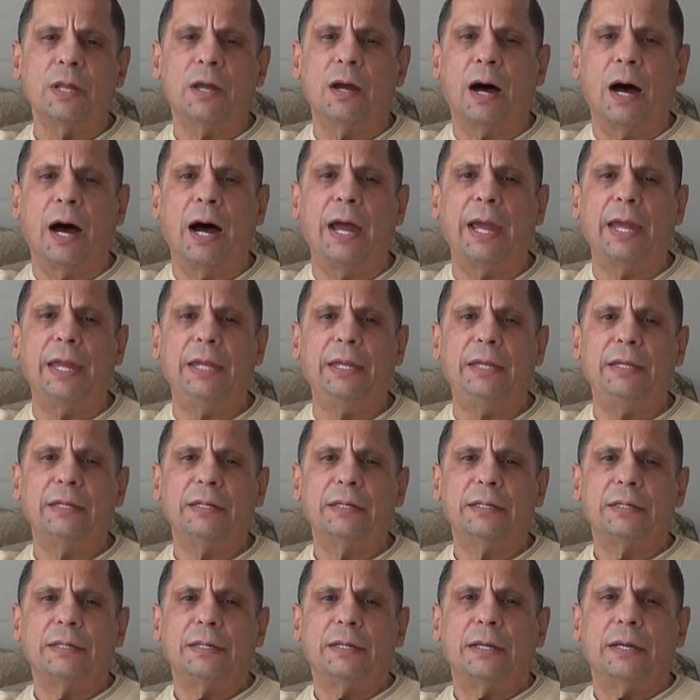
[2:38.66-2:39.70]
I
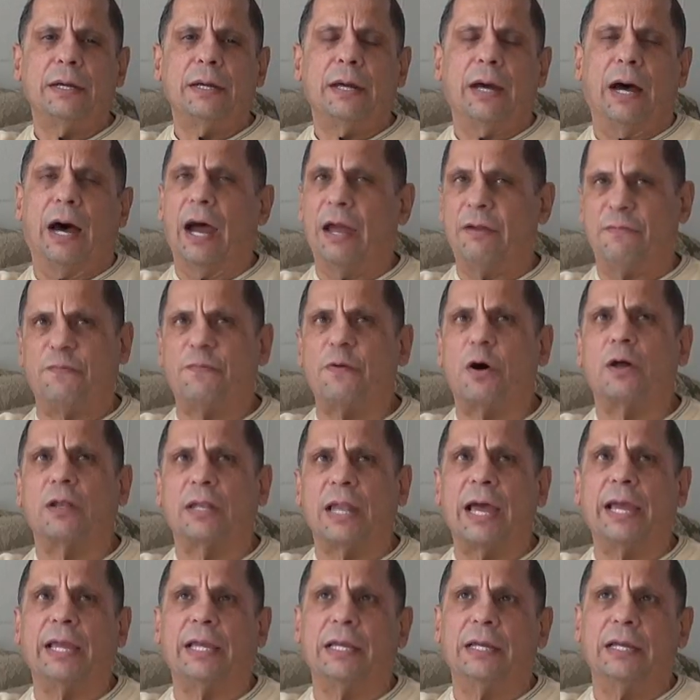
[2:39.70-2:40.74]
felt
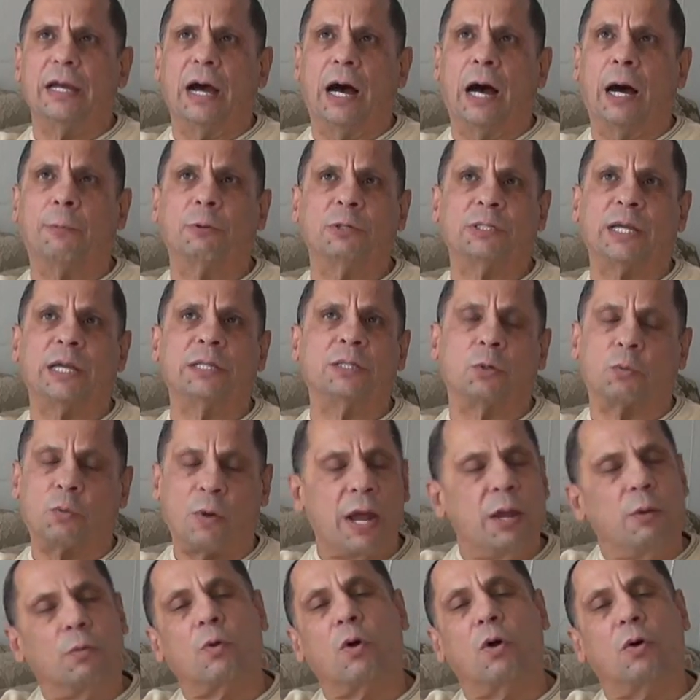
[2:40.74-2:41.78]
like I was on the
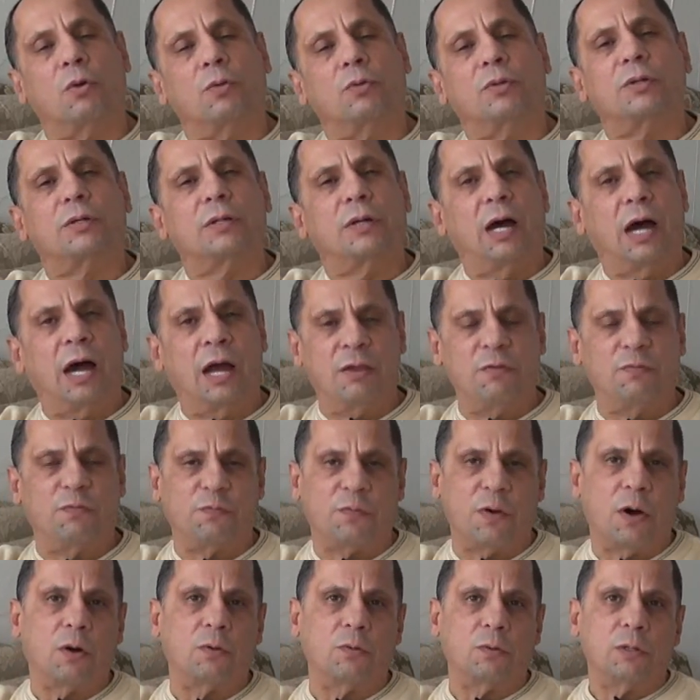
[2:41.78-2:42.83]
right road. I
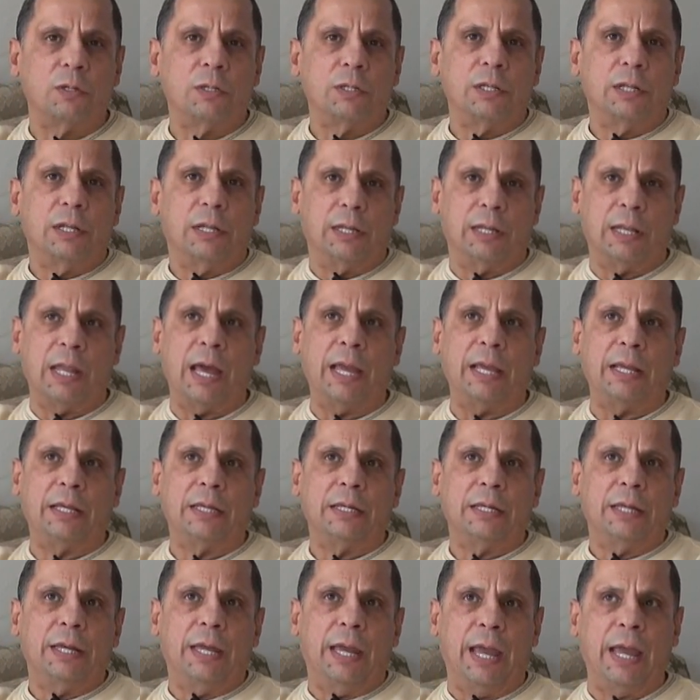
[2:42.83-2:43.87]
felt like
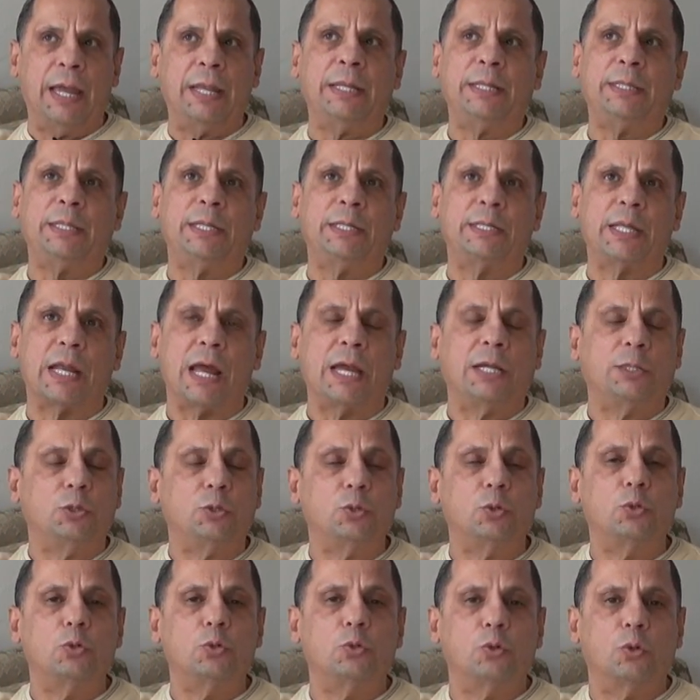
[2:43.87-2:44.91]
anything that I
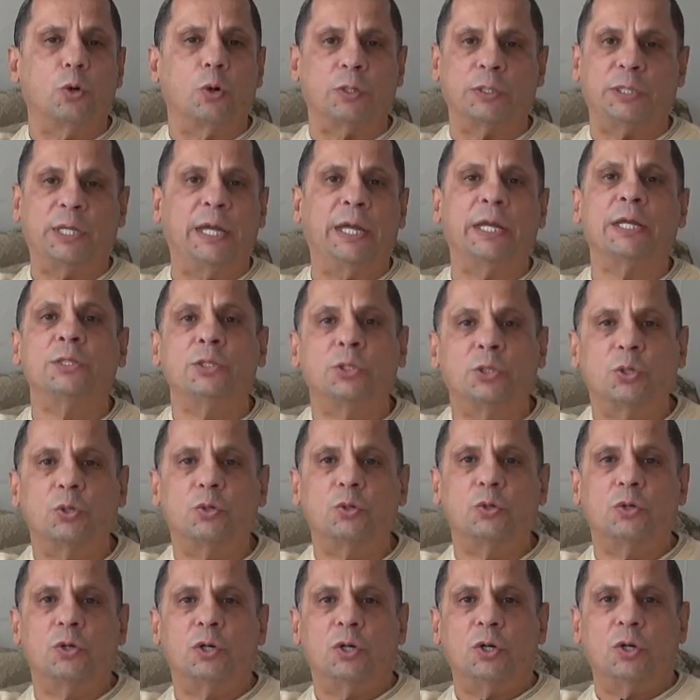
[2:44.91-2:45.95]
do or didn't
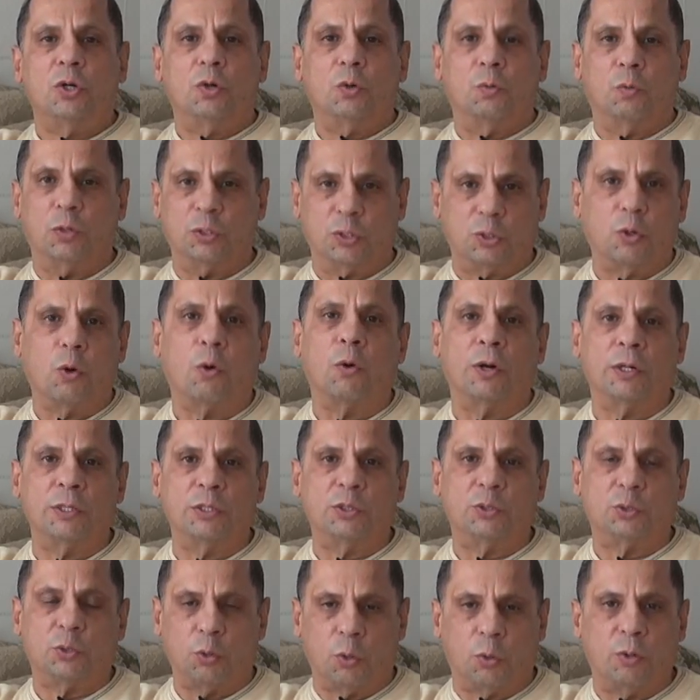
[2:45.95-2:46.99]
do was
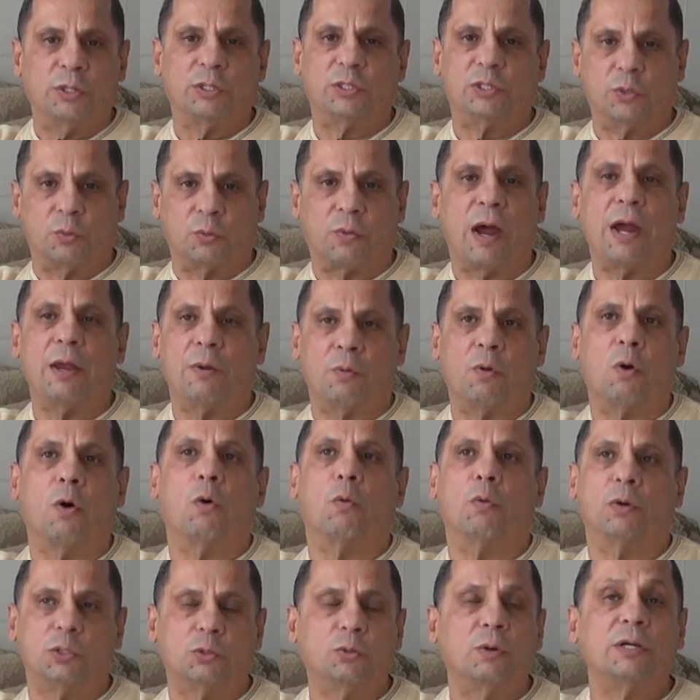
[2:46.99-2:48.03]
going towards the right road,
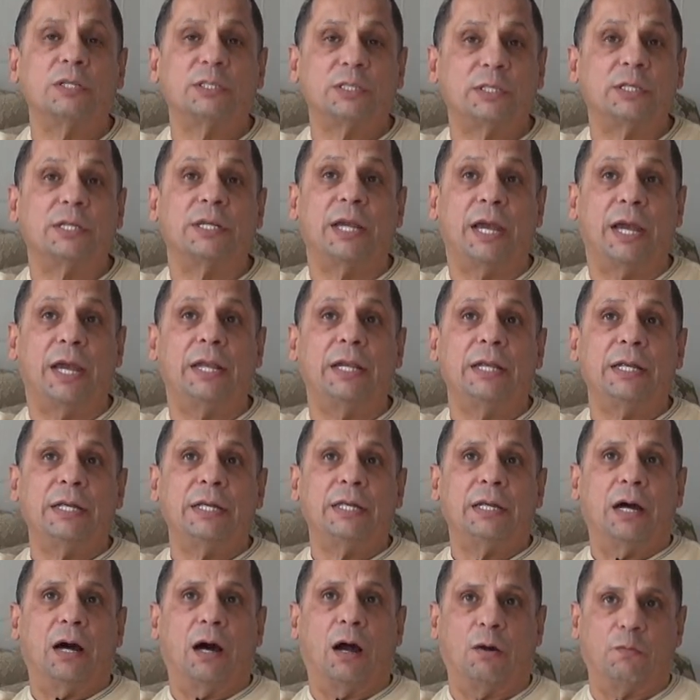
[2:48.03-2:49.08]
which was to get
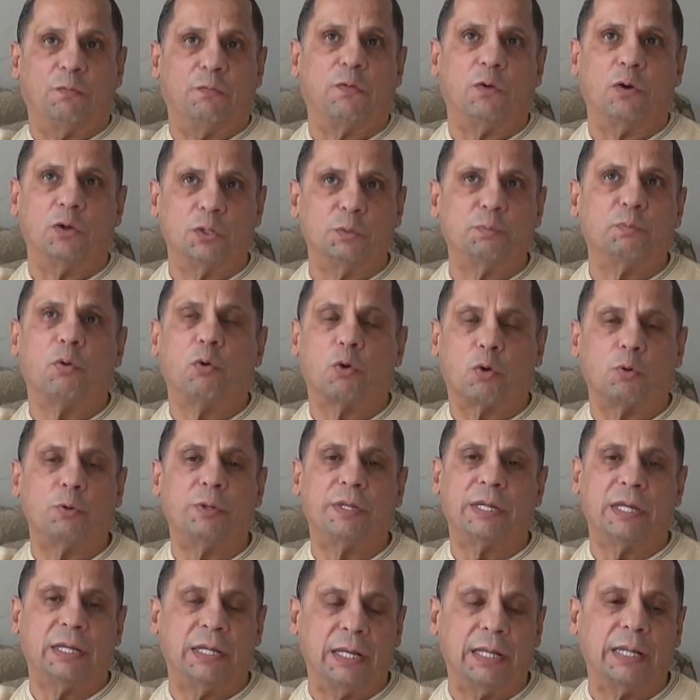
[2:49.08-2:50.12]
our first Puerto
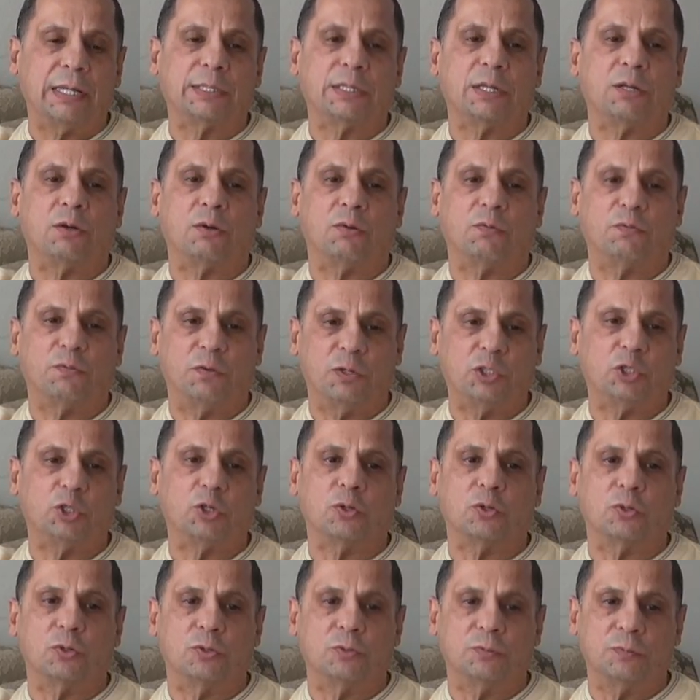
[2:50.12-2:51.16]
Rican elected
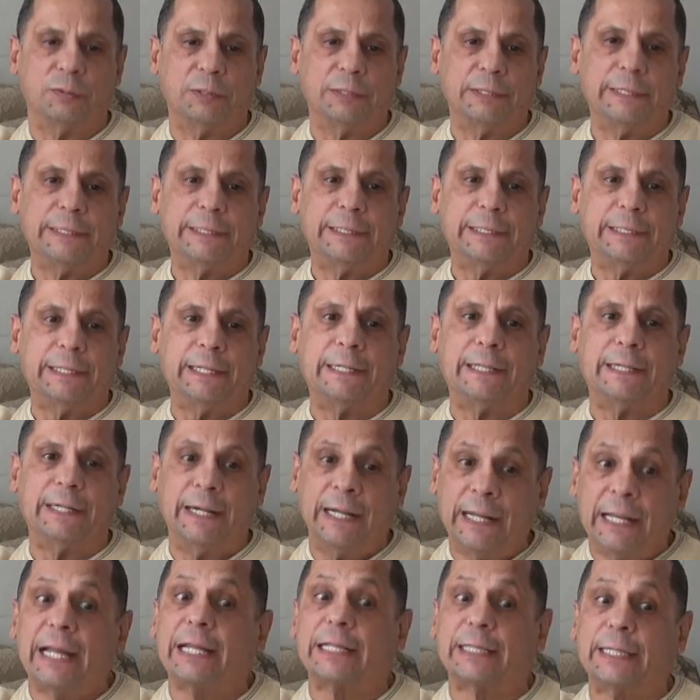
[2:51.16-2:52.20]
official
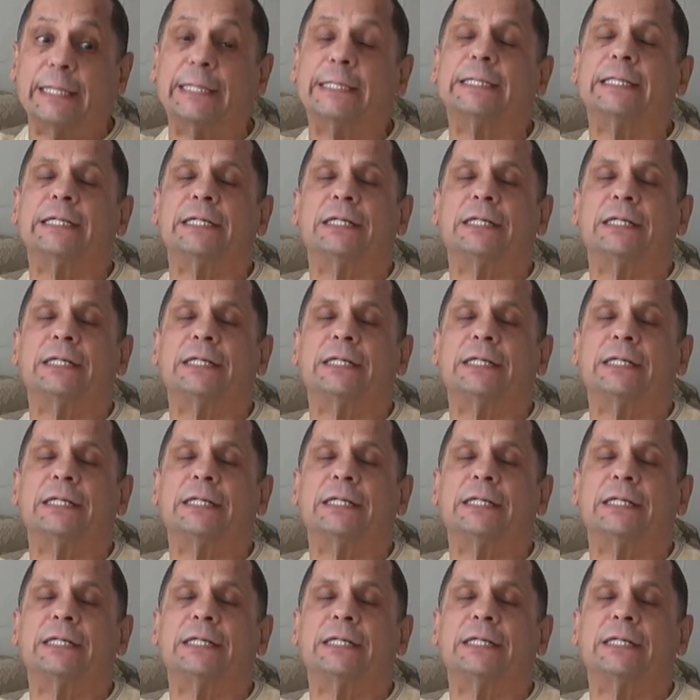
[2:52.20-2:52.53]
elected,